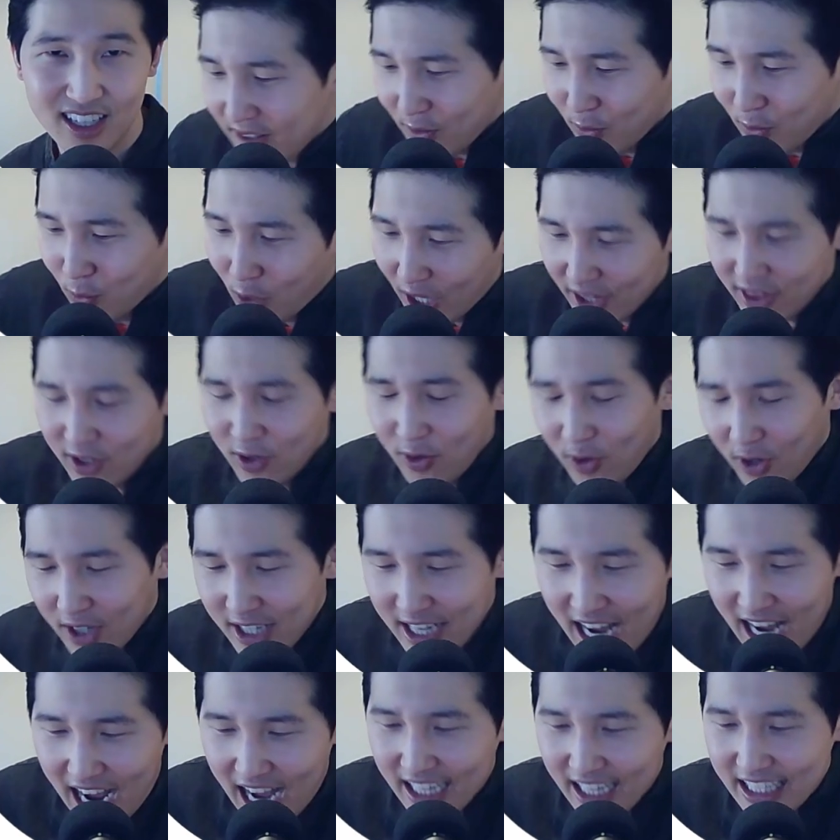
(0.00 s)
Whether or
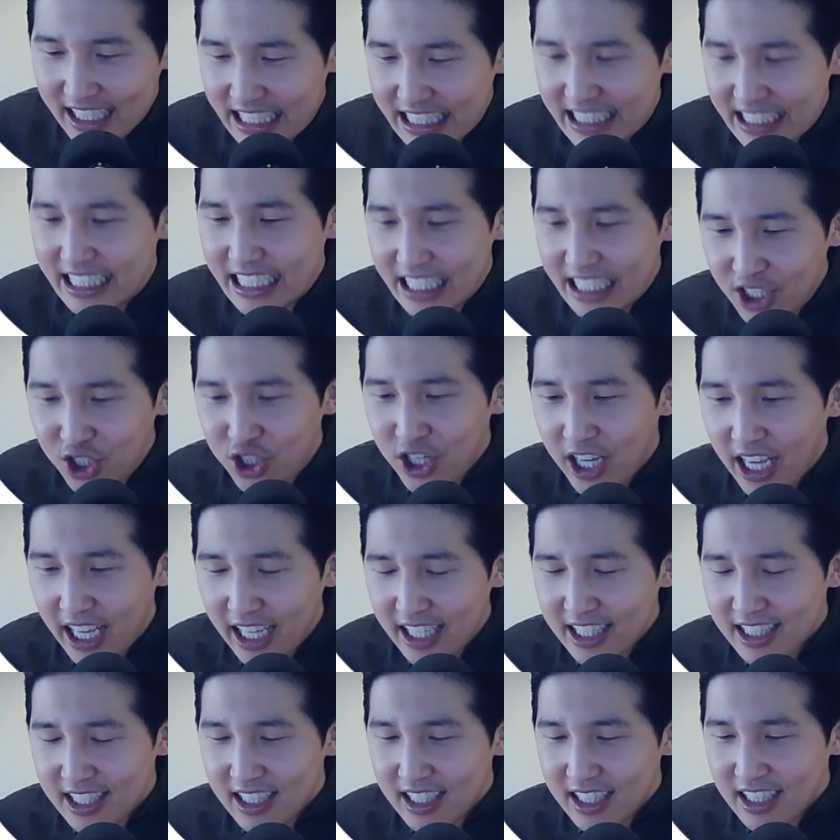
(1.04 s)
not he
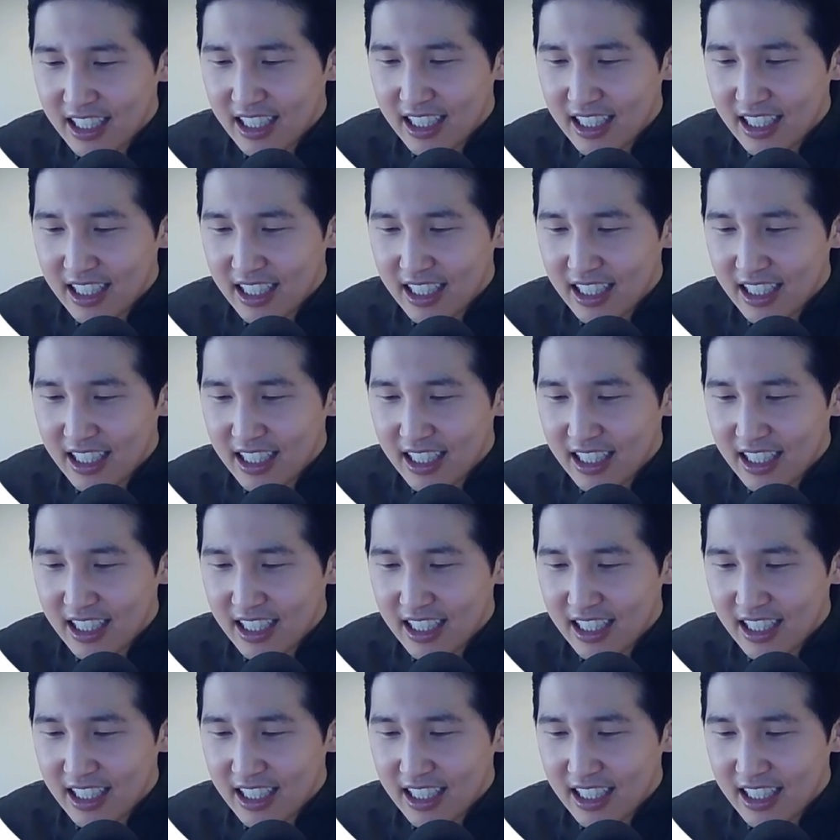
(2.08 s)
DJs